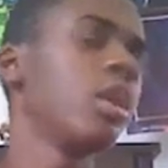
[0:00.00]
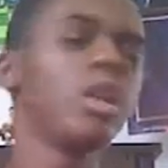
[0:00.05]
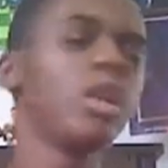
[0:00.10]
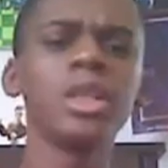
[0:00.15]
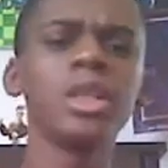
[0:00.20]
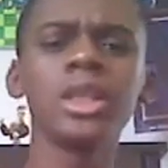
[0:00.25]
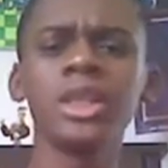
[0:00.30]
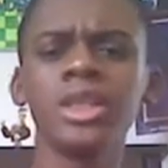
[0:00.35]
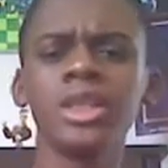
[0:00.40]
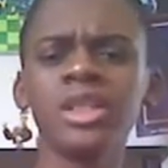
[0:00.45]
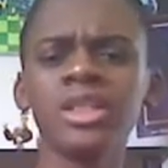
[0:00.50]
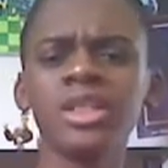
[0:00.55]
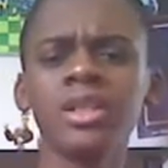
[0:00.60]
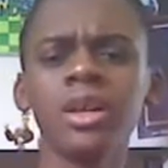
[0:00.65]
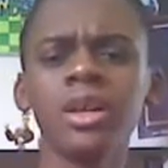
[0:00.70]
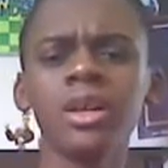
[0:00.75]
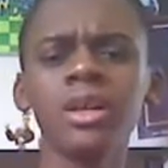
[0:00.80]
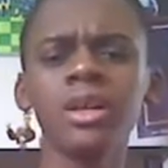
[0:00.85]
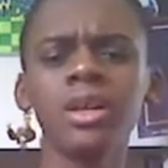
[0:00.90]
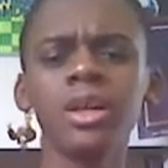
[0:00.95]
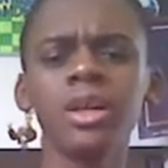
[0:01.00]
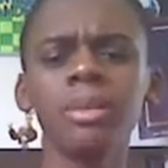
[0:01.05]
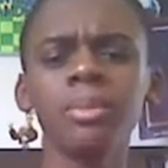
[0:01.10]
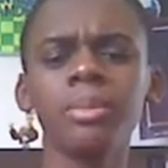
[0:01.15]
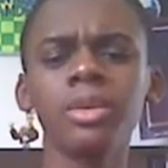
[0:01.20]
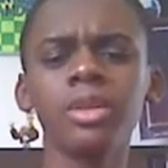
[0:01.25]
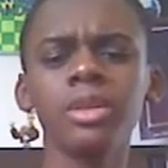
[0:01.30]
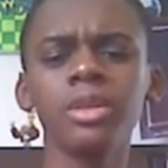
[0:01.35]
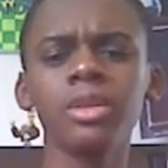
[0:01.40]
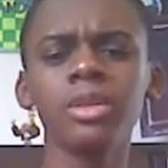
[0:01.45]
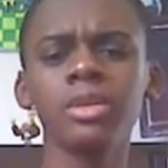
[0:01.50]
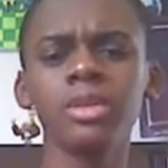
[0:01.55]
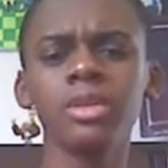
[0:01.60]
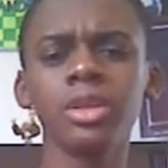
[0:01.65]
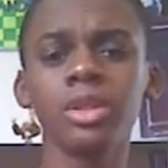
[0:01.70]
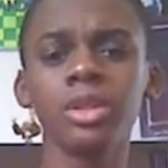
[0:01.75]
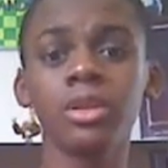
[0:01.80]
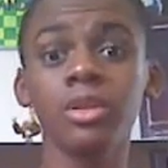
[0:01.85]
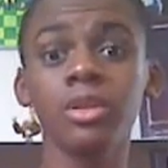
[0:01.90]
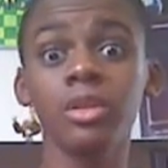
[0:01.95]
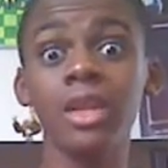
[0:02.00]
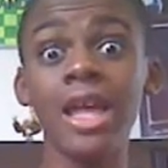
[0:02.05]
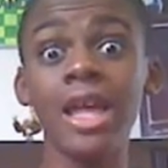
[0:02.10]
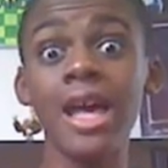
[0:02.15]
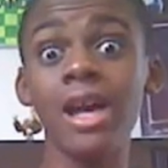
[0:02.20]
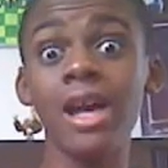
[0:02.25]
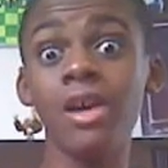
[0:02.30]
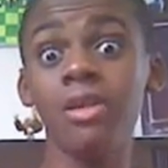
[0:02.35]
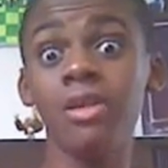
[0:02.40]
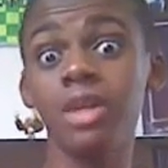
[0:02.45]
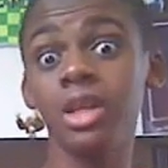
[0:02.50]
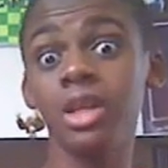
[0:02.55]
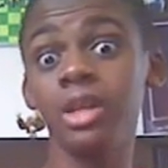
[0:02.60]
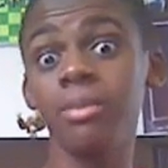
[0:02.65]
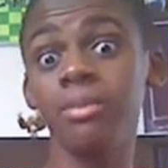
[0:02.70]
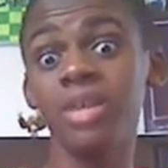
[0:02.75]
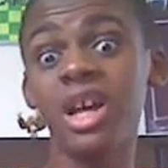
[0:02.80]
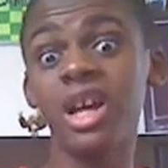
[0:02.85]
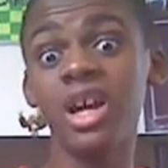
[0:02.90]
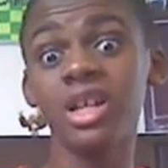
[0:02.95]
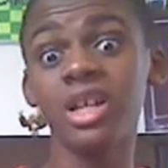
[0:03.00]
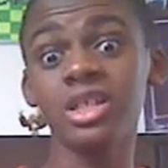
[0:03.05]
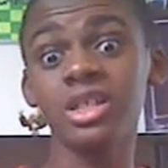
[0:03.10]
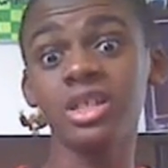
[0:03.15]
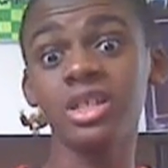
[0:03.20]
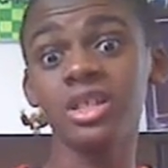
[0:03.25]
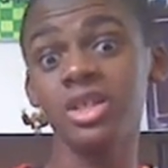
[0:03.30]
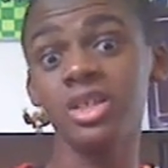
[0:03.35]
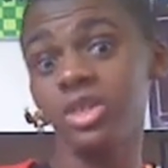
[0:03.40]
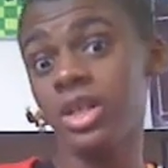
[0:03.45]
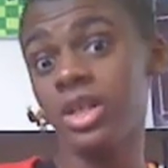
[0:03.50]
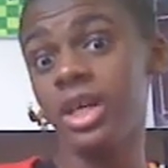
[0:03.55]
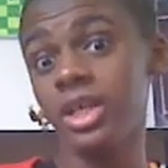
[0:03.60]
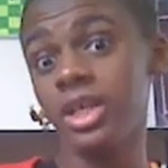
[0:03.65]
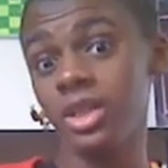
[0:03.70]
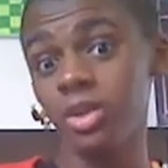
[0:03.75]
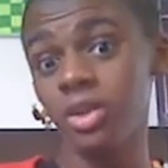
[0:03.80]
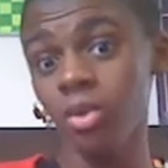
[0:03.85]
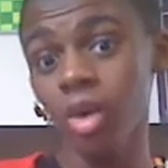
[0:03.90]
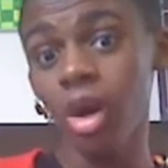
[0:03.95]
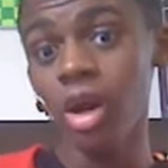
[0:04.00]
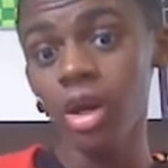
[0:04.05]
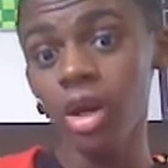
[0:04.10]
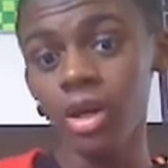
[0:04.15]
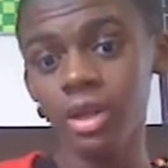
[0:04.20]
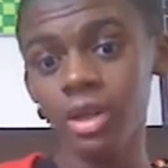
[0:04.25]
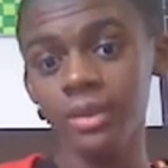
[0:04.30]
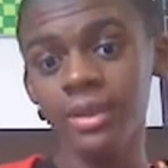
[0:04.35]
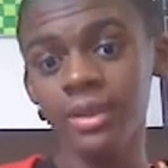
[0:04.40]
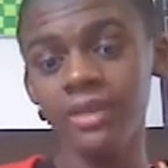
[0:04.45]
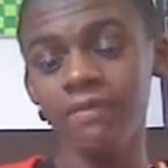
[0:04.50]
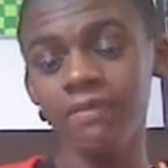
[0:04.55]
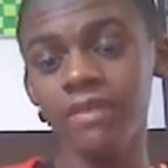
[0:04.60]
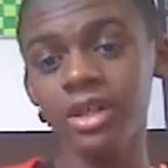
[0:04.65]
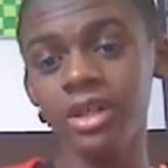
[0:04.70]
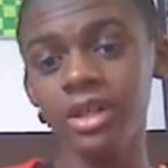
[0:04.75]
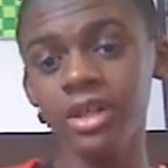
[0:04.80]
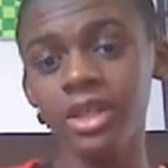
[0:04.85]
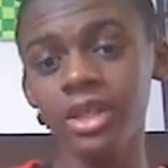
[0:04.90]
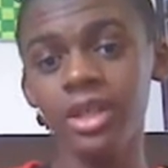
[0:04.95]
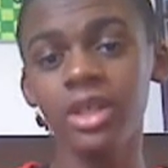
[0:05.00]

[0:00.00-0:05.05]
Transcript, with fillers: It started up a little, you know, loud and obnoxious and trying too hard to be funny,